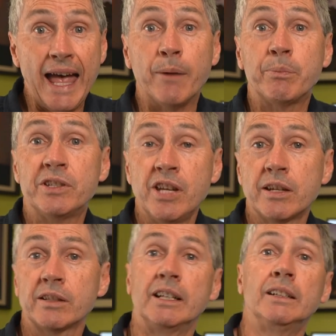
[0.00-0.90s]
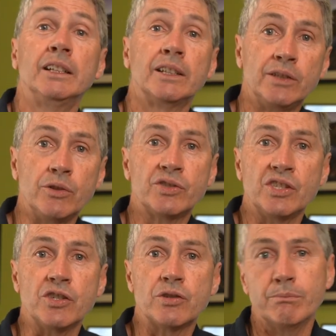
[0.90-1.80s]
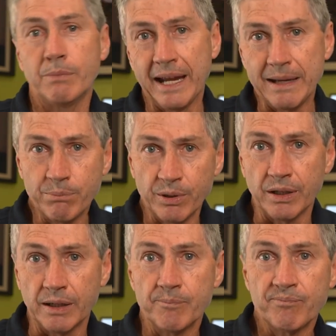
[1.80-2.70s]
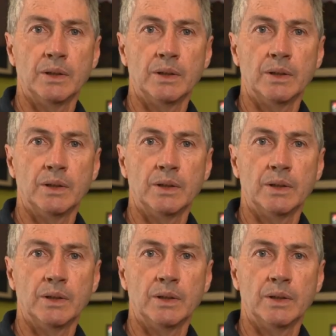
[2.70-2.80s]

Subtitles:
our particular usage may be.